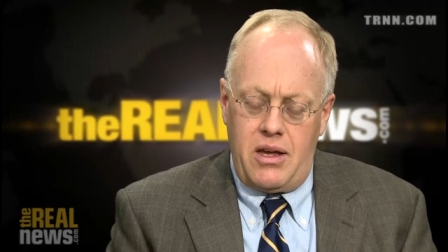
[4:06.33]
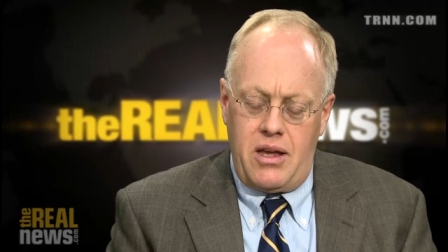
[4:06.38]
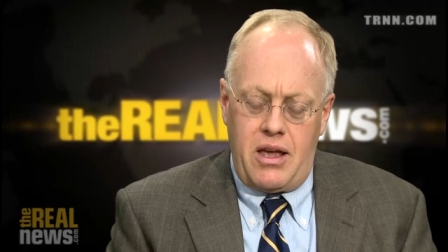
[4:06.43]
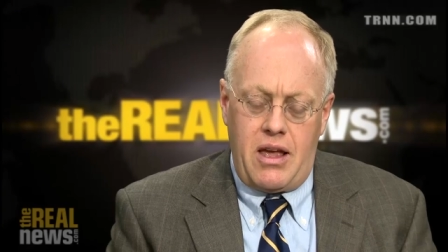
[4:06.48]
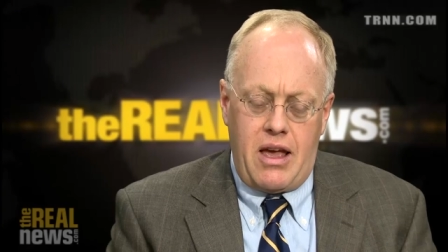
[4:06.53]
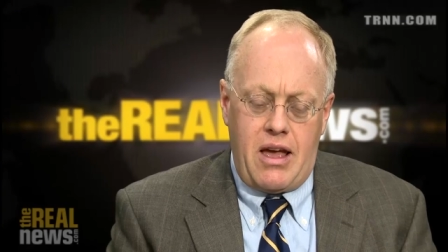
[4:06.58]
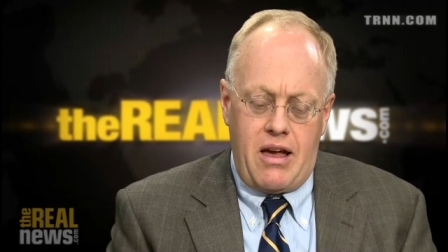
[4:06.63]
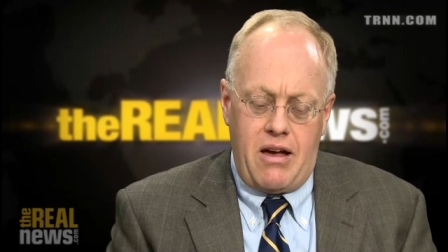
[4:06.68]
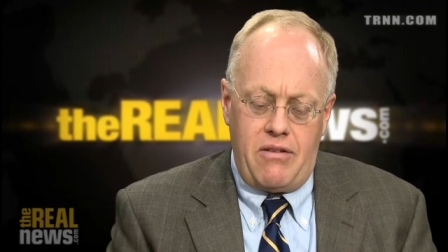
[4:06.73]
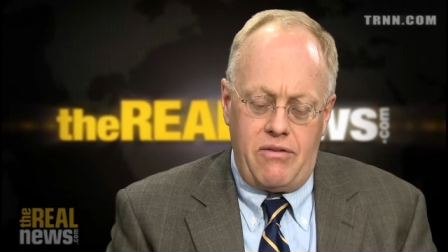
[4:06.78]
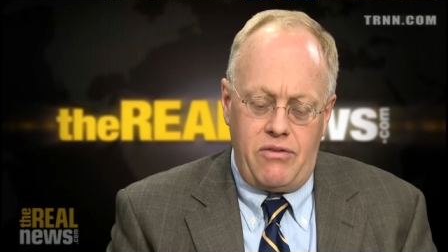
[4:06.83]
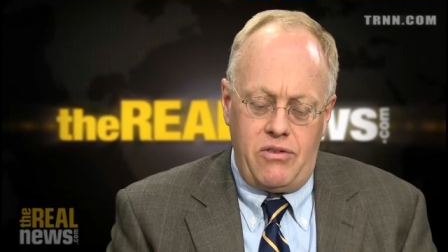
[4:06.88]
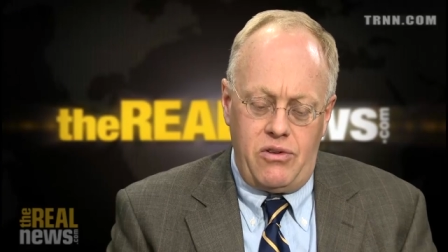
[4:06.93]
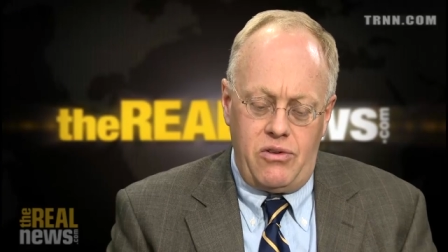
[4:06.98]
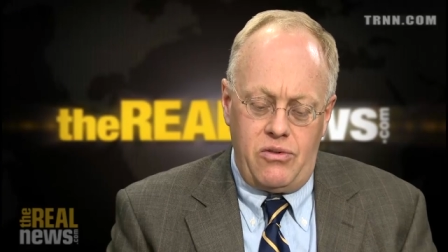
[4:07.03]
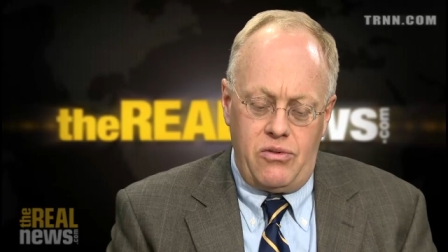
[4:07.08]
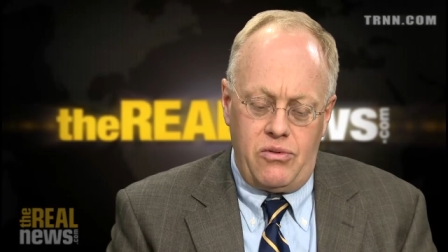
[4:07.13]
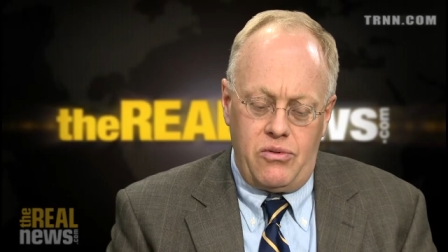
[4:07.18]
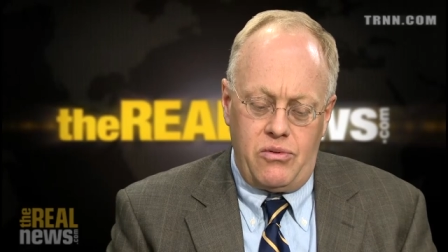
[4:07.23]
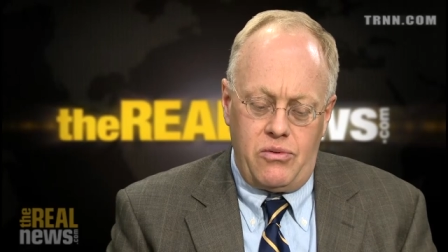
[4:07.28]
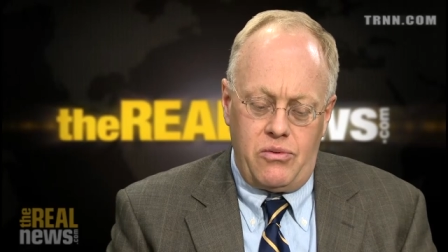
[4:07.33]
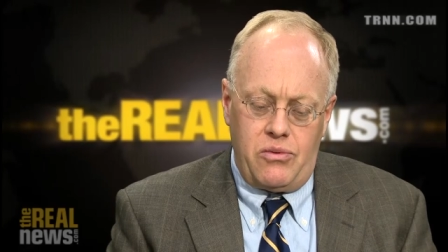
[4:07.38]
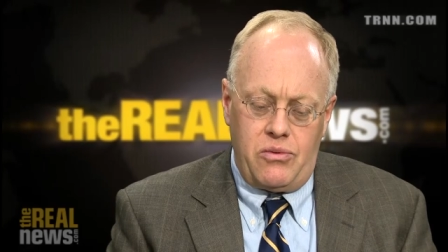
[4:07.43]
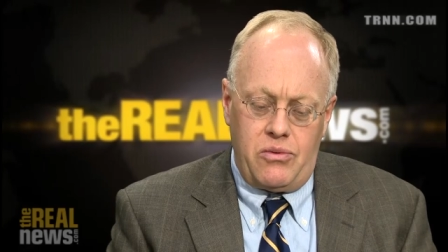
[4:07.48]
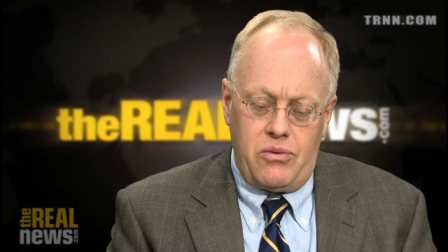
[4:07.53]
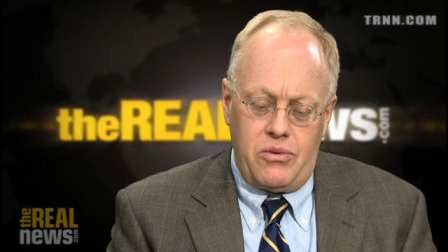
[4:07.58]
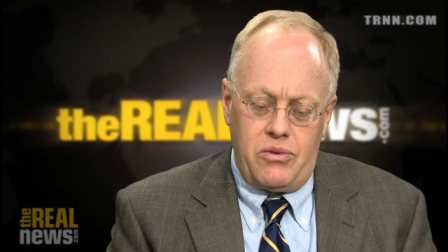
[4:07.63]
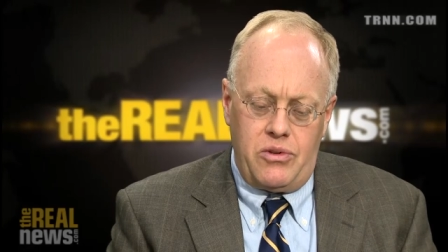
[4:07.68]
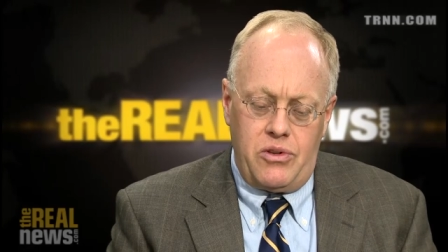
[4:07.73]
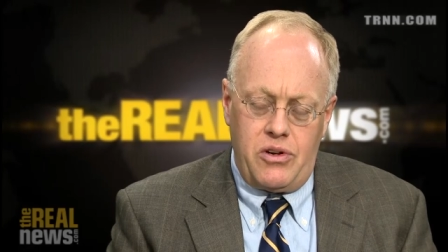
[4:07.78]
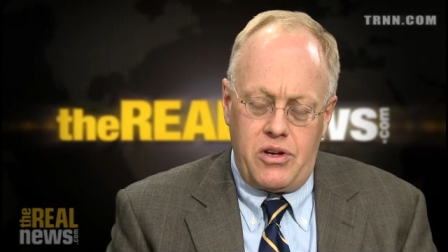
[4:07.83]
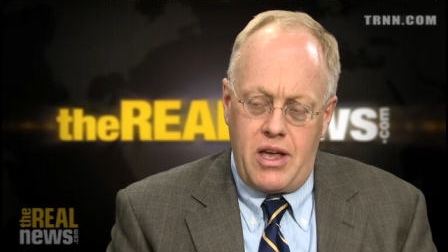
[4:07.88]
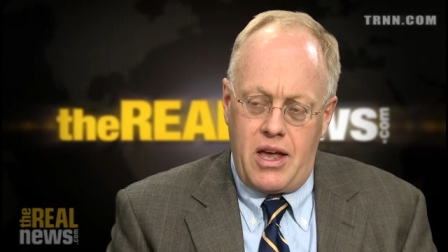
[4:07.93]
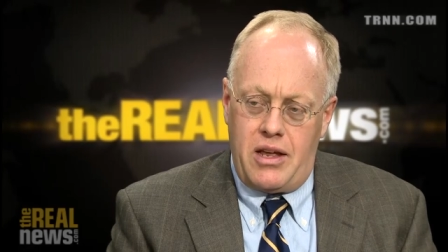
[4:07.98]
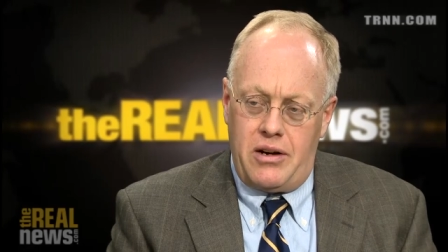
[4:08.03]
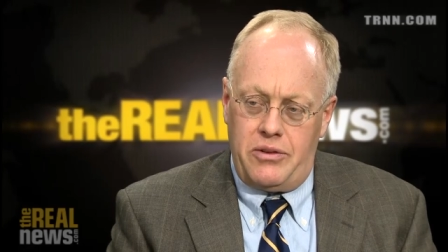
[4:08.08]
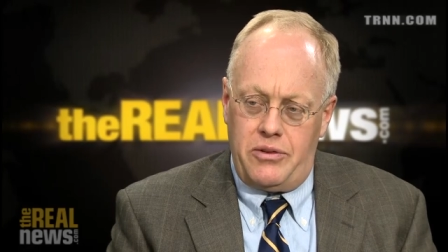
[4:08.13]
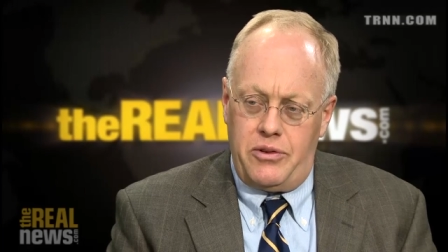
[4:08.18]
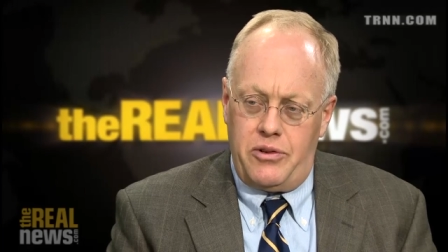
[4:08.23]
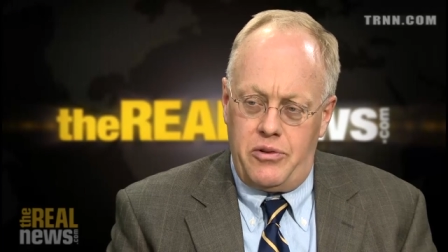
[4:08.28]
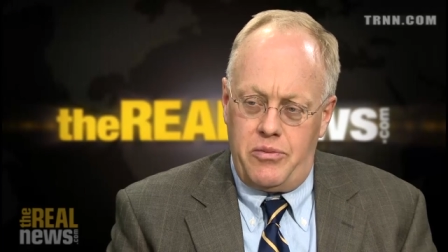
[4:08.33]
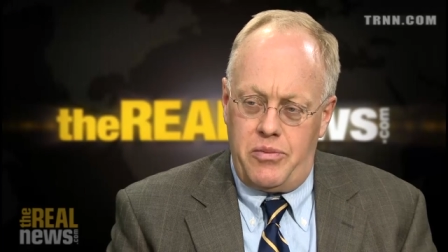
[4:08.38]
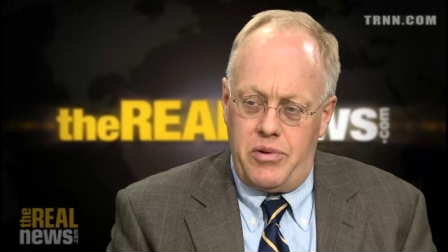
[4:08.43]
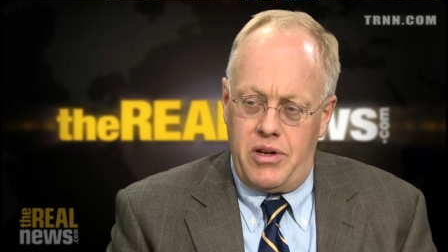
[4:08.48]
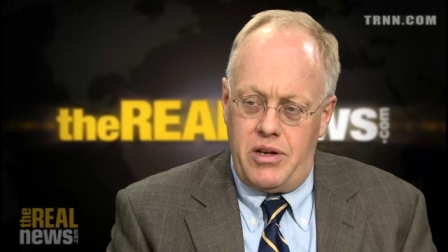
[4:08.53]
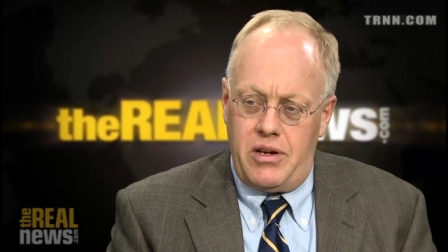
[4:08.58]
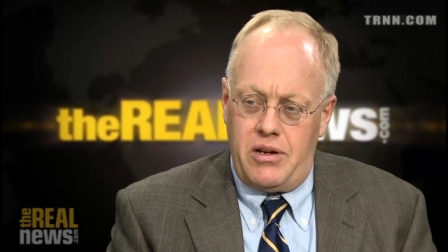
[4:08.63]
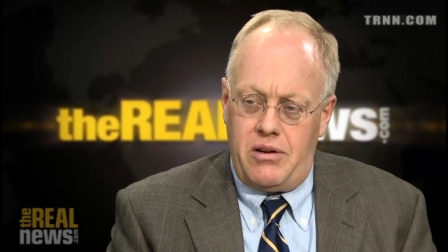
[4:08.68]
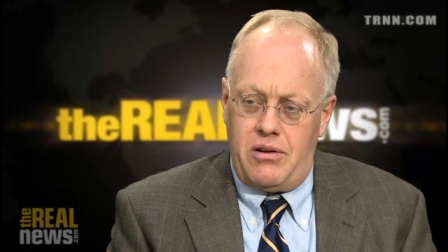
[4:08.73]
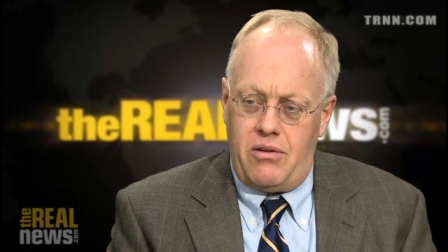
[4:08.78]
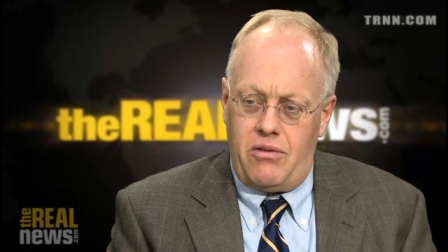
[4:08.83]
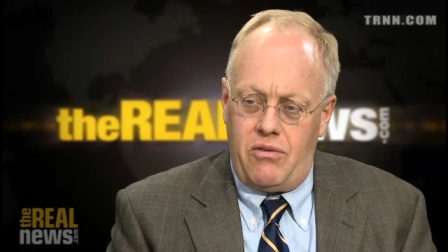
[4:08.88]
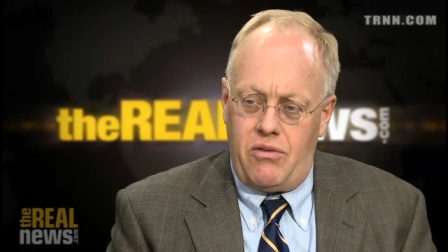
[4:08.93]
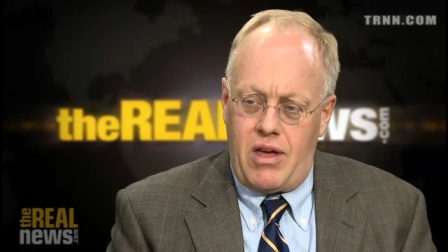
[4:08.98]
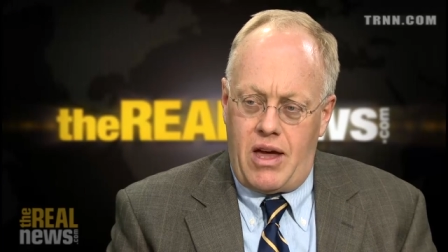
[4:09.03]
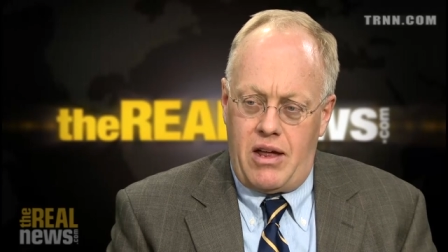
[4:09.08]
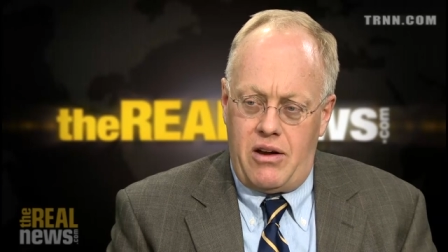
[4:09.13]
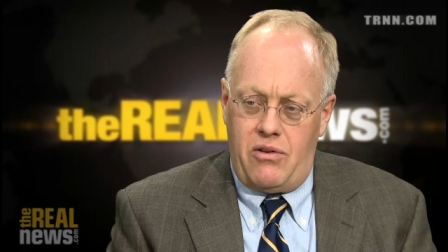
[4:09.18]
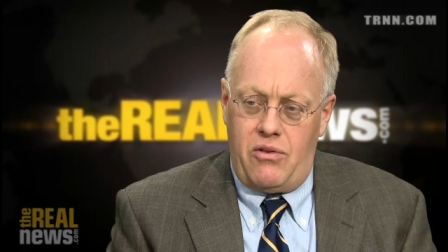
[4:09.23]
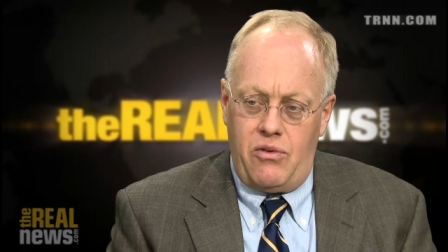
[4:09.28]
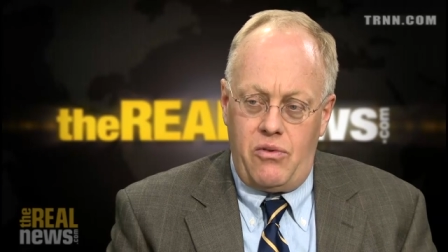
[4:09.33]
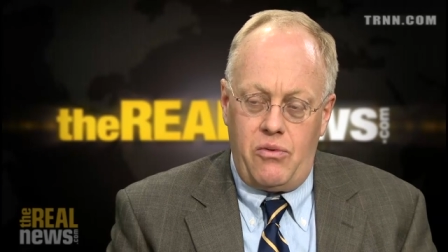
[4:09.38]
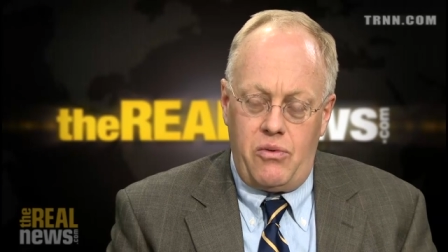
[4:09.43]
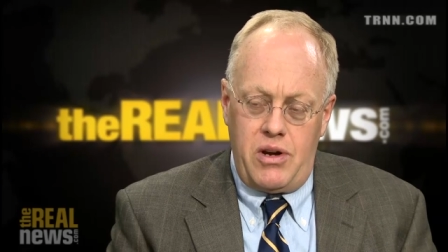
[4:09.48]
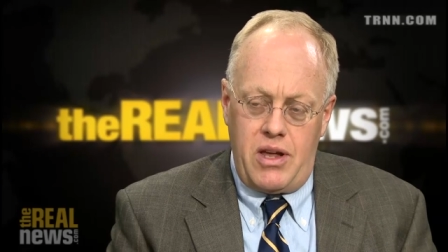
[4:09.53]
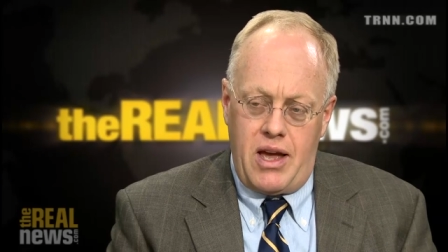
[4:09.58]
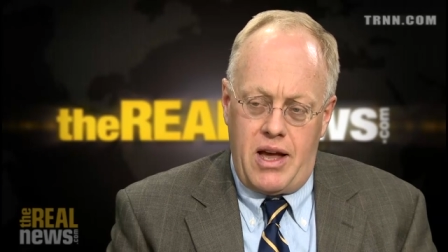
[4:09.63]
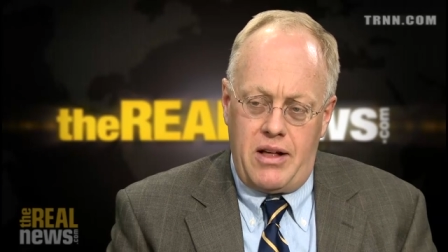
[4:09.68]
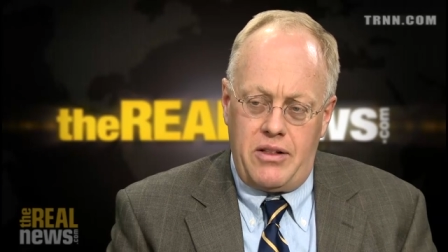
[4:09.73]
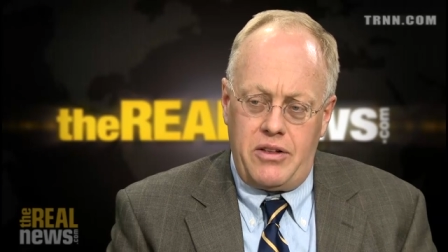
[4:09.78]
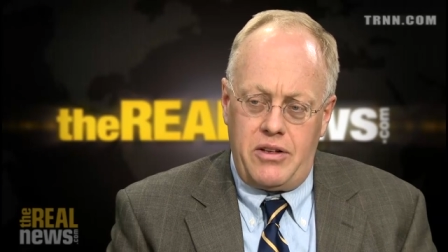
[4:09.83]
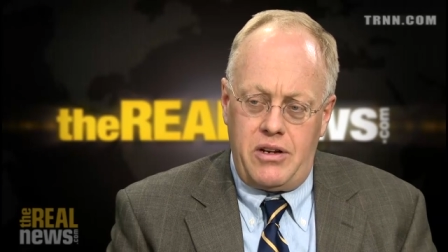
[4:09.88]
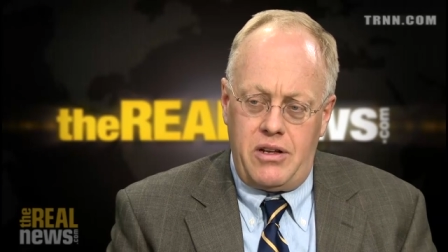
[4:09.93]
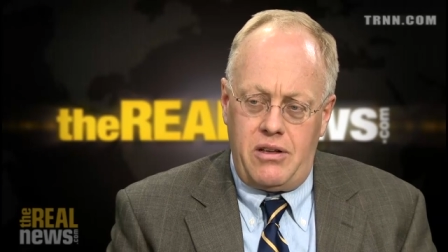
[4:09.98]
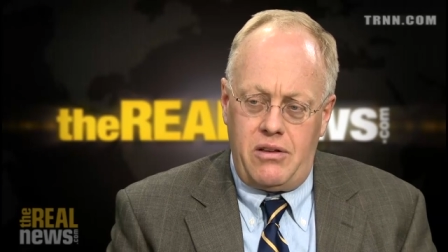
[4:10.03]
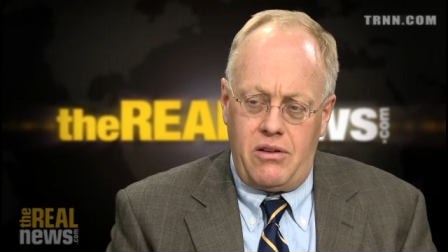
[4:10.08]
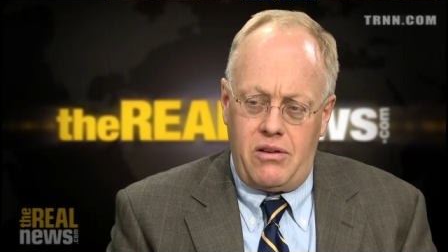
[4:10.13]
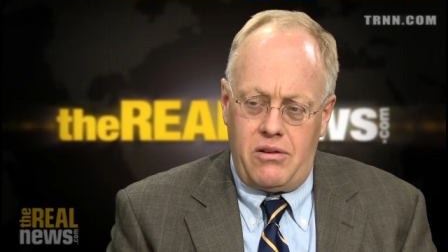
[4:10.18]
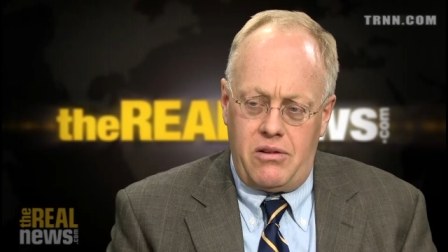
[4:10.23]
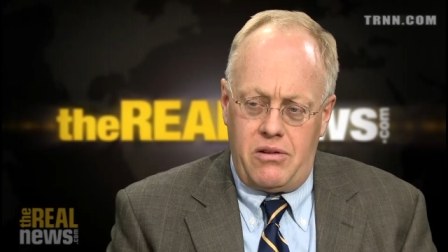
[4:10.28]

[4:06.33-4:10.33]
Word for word: have you look at a little bit that reality,